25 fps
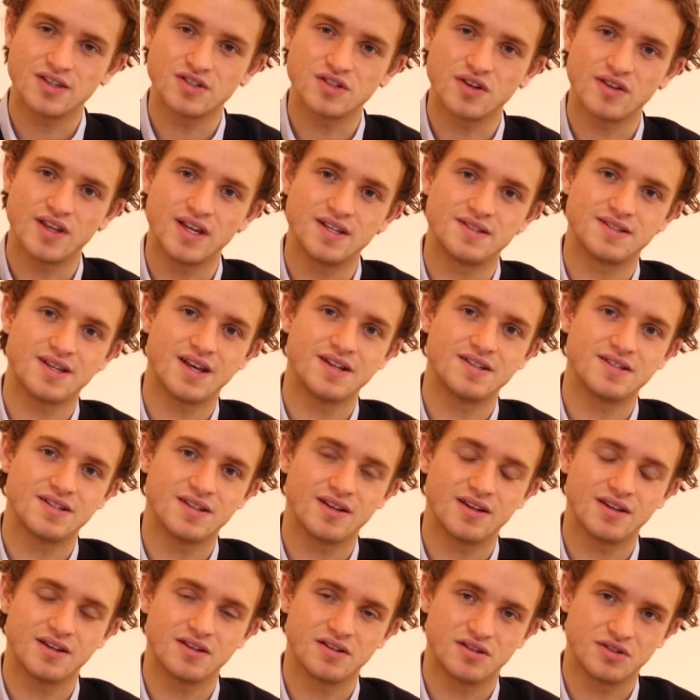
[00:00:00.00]
And so they said
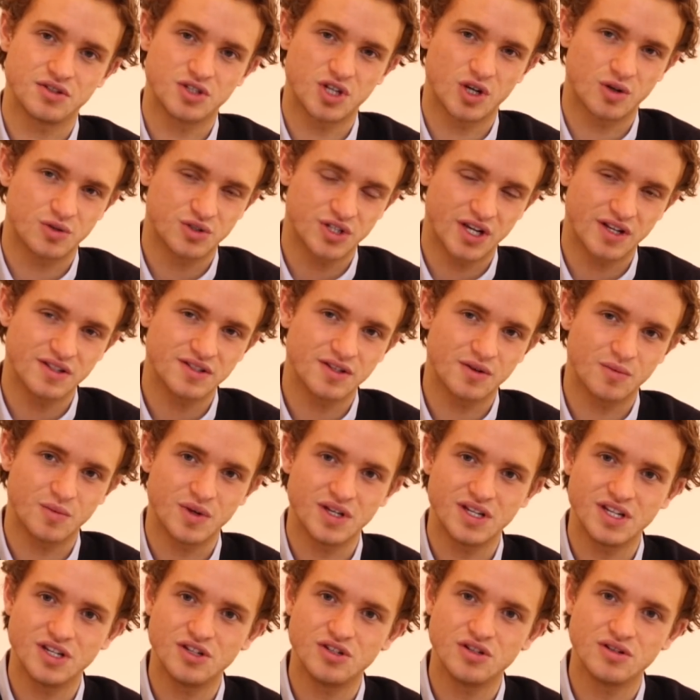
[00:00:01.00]
to Gerald Genta,
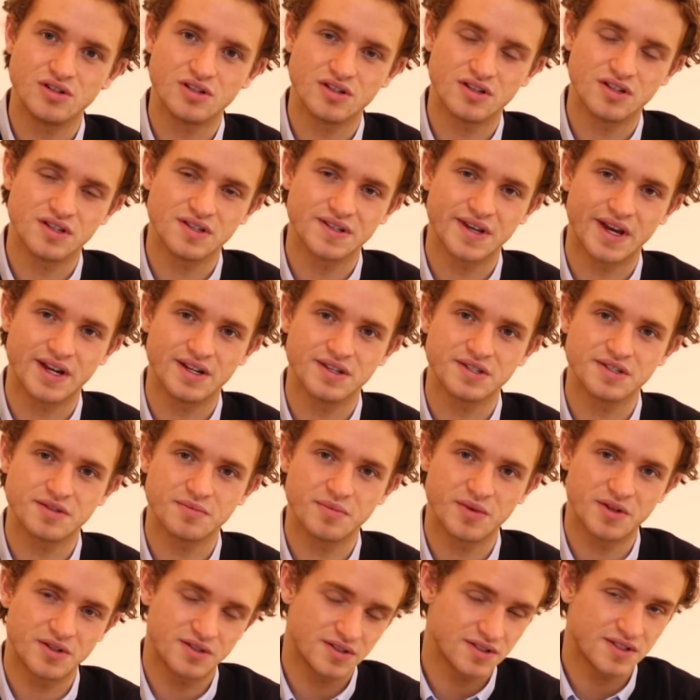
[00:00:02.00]
we need you to design a
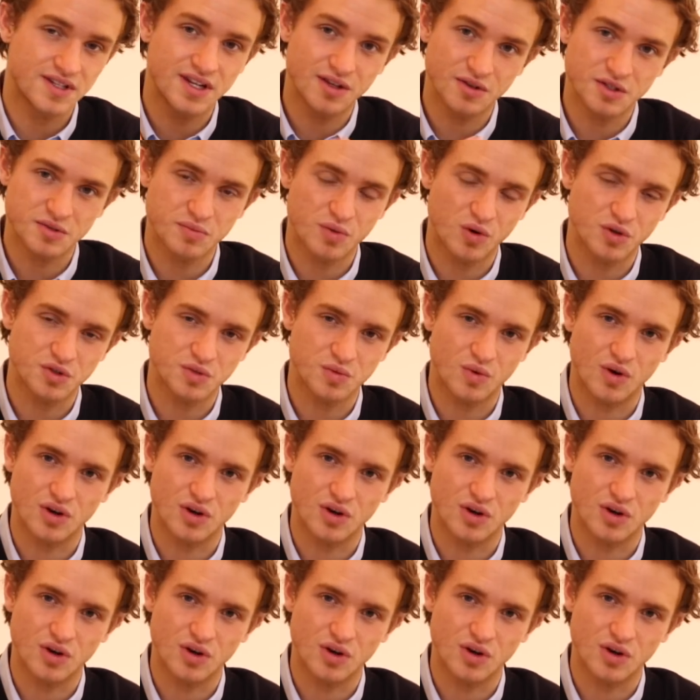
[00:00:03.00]
steel sports